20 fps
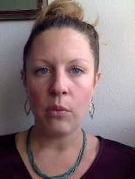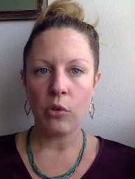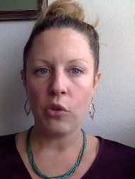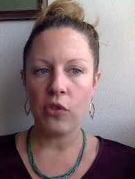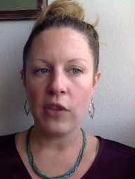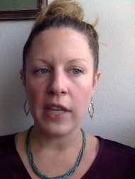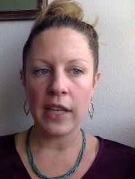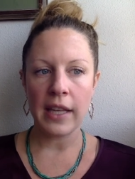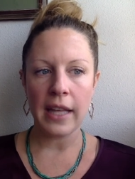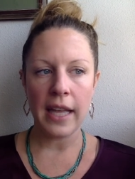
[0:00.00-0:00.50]

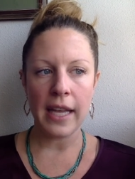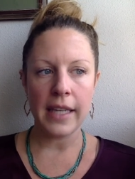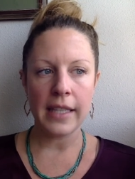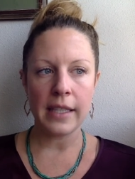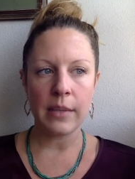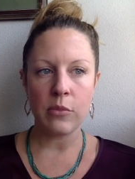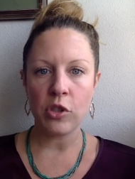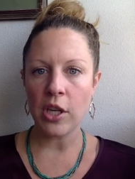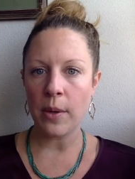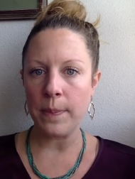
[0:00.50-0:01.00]
moving, like
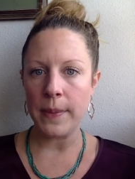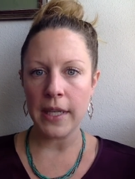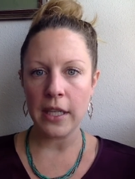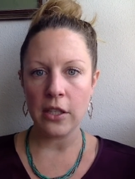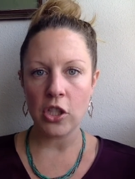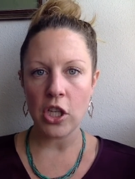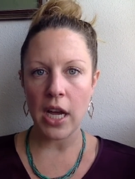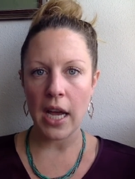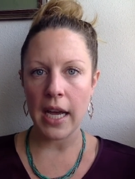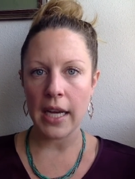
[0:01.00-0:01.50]
some
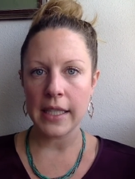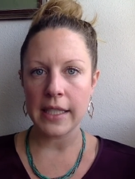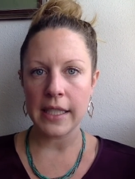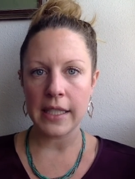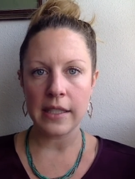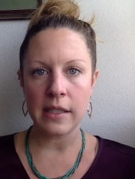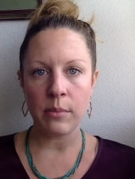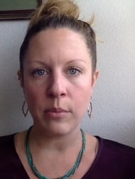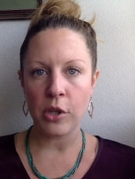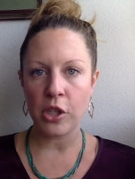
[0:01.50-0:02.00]
jumping jacks
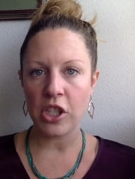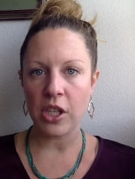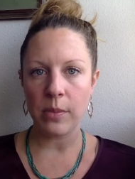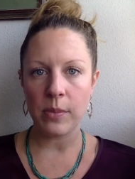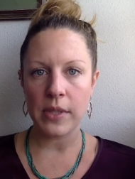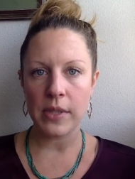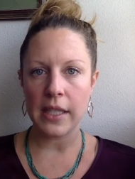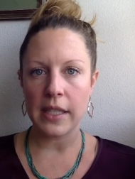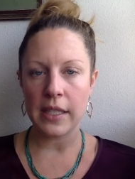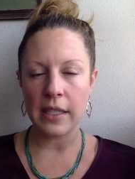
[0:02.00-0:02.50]
and some push
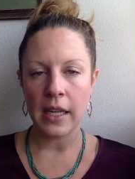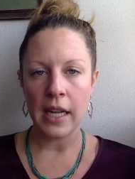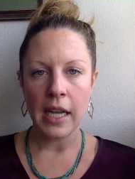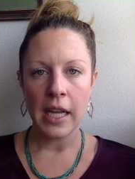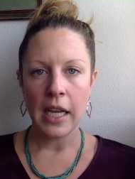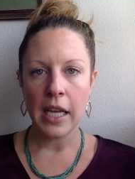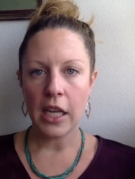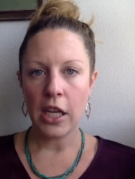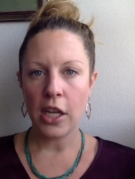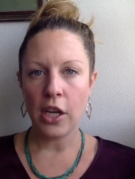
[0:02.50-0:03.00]
ups, and,
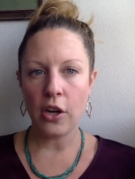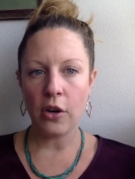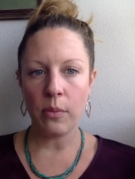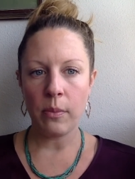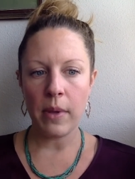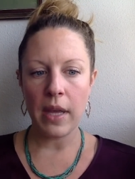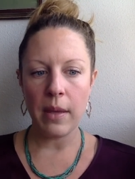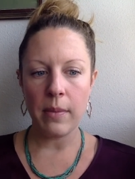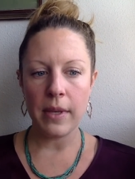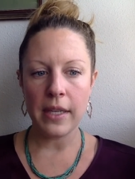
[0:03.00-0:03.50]
you know,
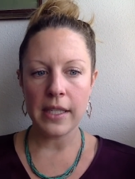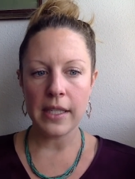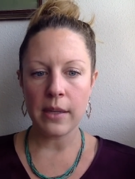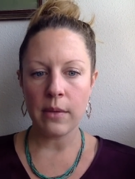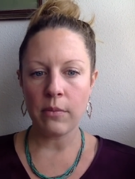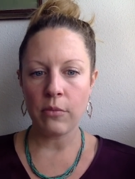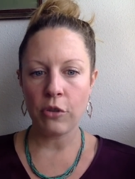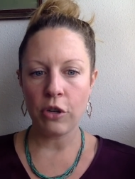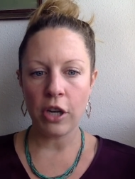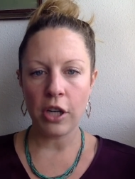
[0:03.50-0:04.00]
maybe
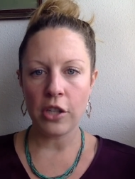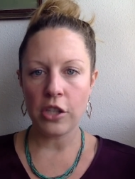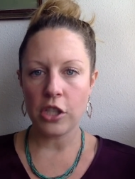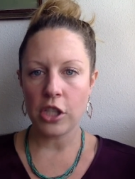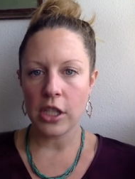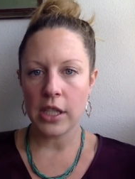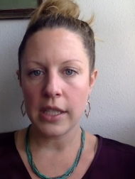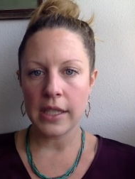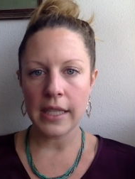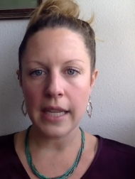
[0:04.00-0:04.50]
some
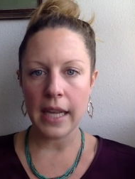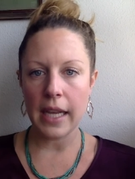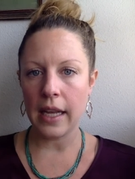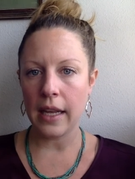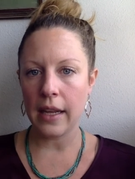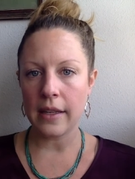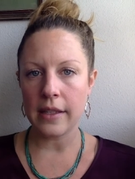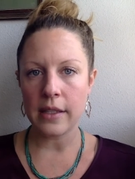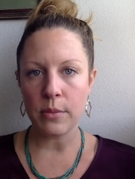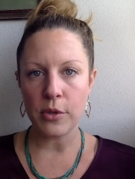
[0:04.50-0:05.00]
crunches
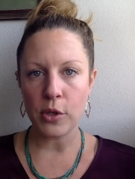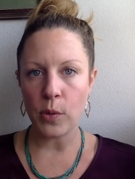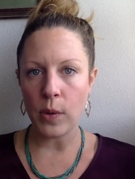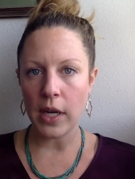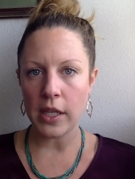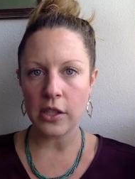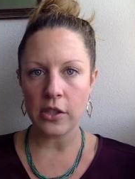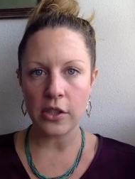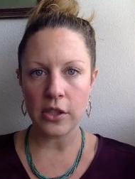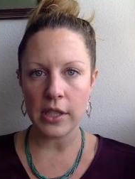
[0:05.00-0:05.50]
and some
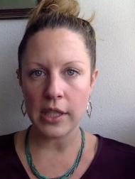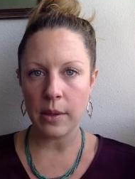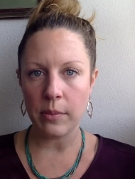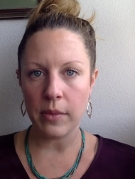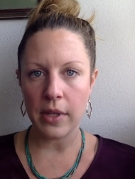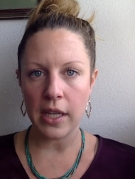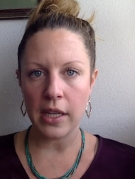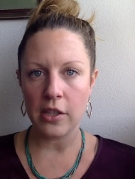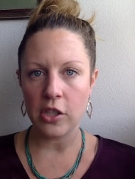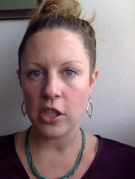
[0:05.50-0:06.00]
squats or
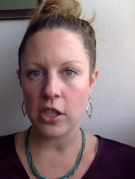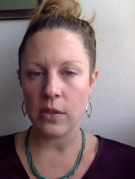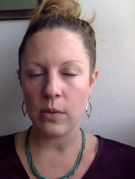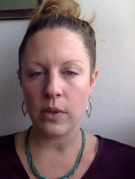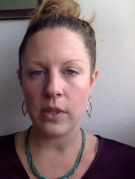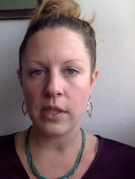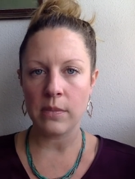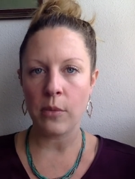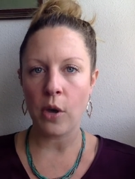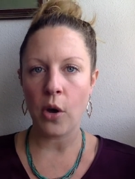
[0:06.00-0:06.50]
something just
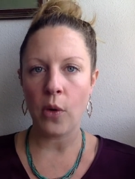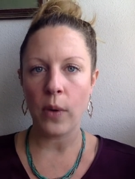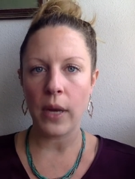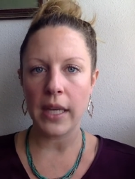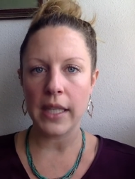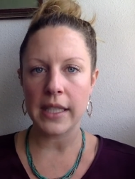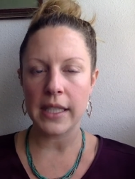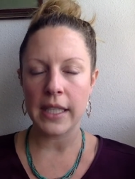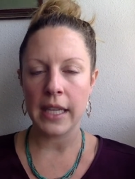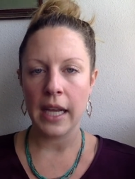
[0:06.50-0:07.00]
with small
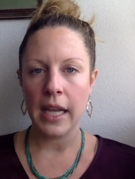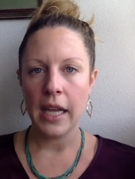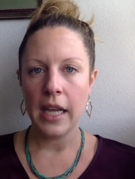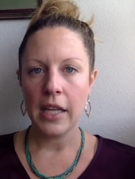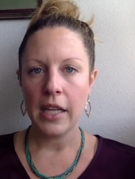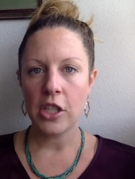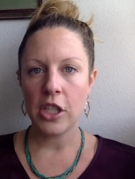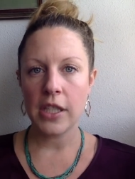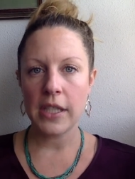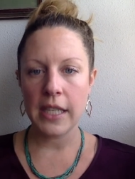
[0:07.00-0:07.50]
weights,
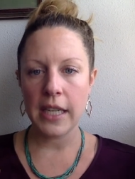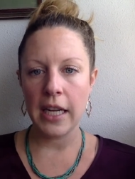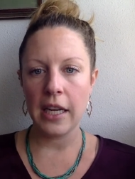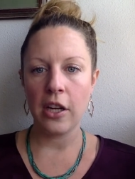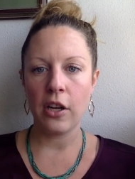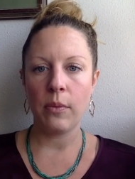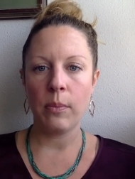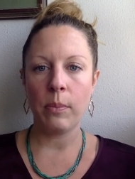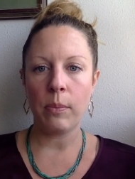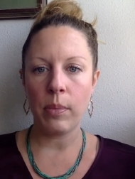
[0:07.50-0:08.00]
just to get
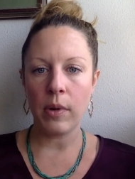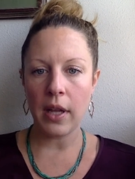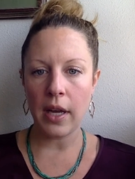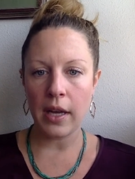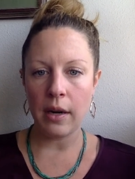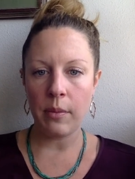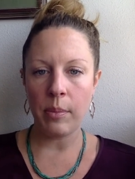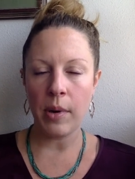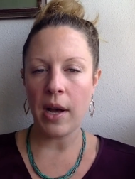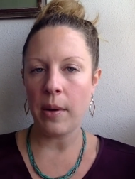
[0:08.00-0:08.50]
your
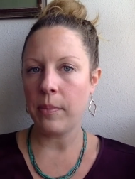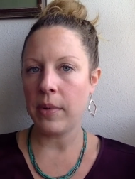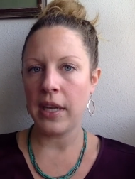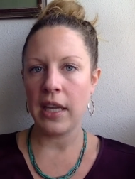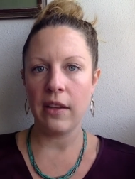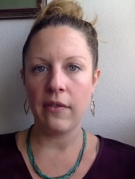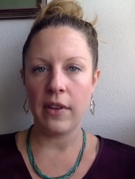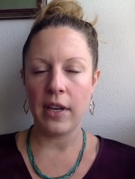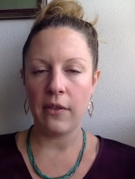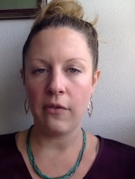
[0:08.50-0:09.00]
blood pumping
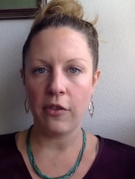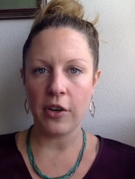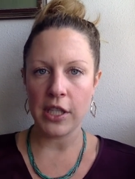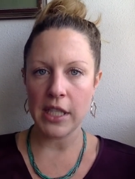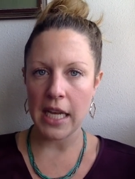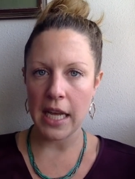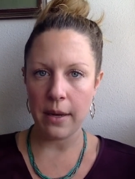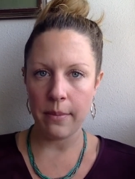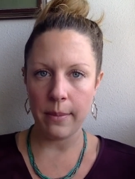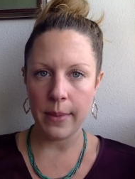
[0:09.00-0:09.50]
even for
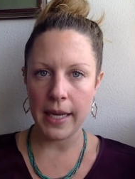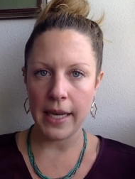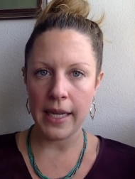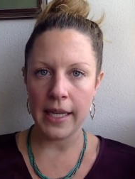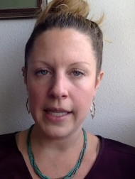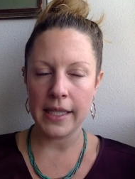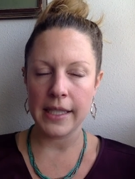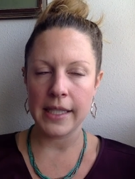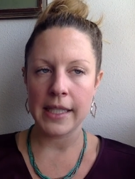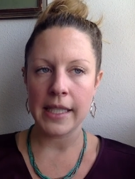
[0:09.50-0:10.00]
10
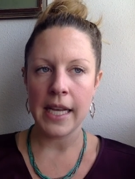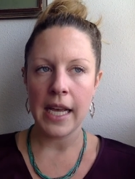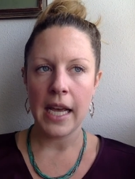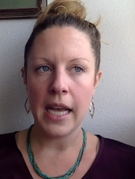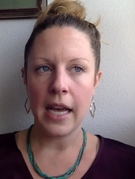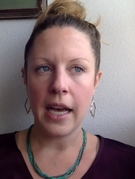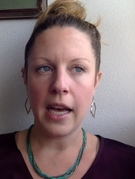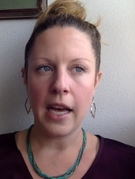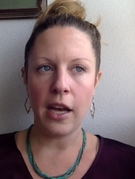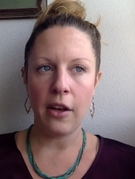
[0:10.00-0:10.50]
minutes
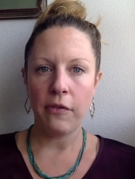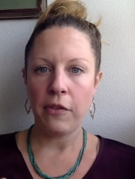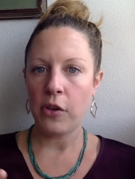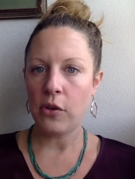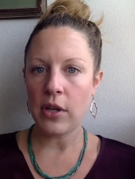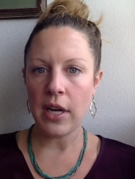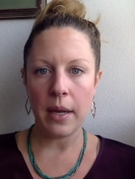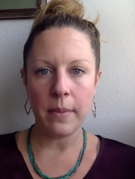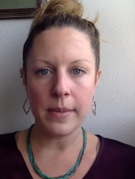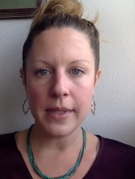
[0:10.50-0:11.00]
a few
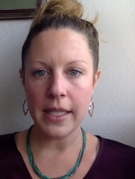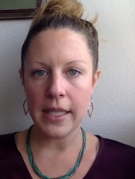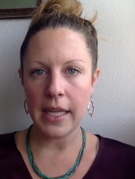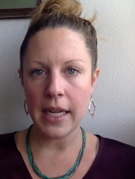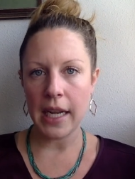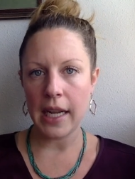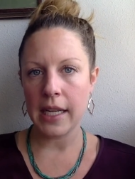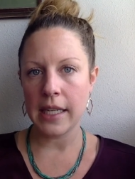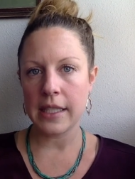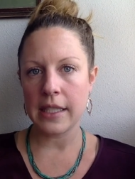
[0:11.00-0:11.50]
times a
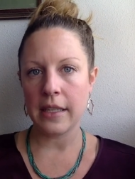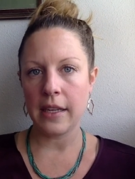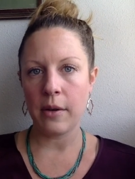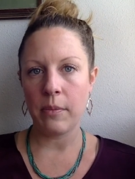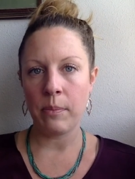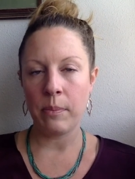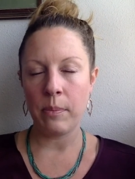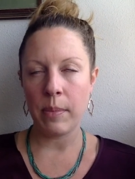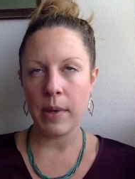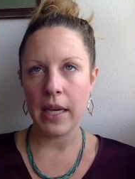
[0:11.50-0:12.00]
day is a
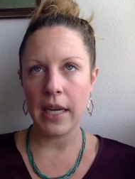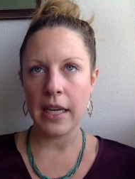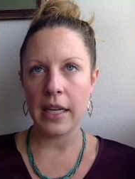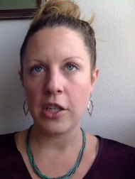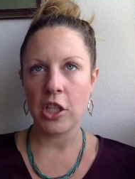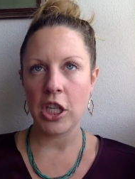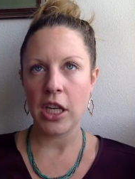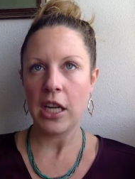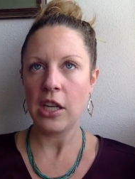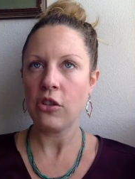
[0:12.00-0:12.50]
big
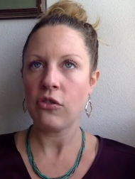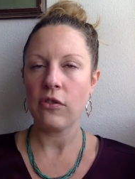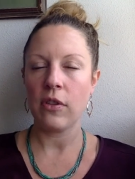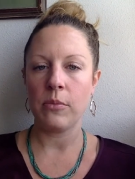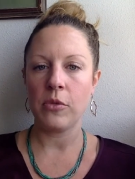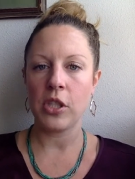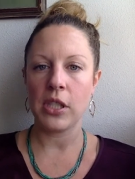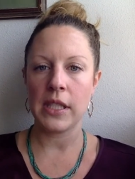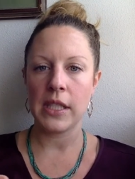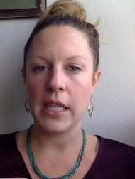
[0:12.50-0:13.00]
change
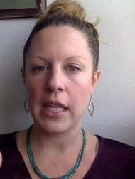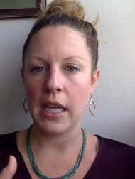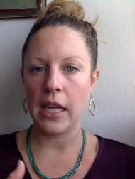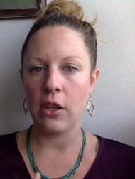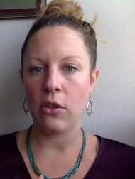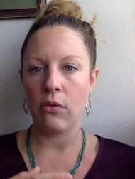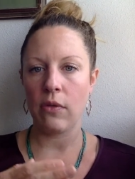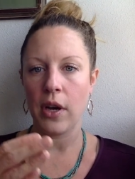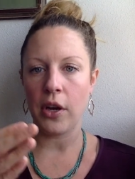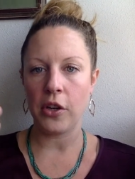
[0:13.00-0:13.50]
from just sitting
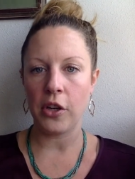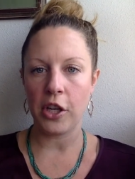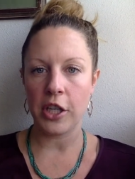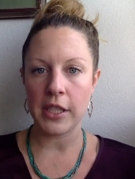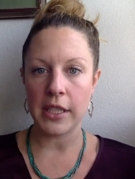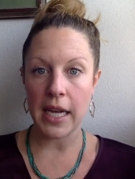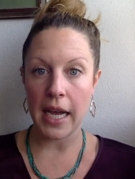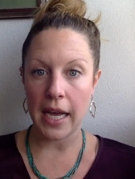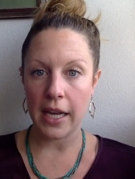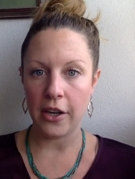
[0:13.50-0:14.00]
throughout your
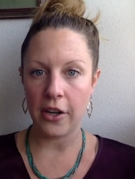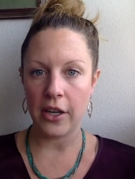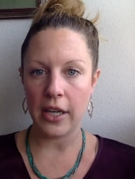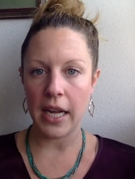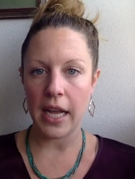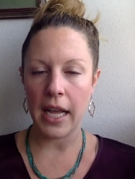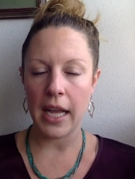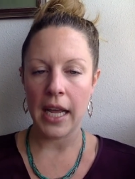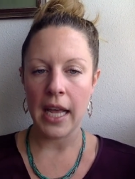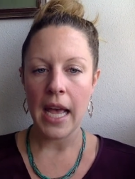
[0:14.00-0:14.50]
entire
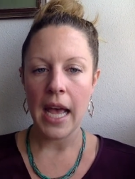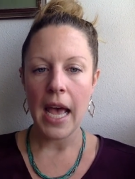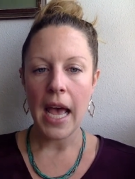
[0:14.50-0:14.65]
day.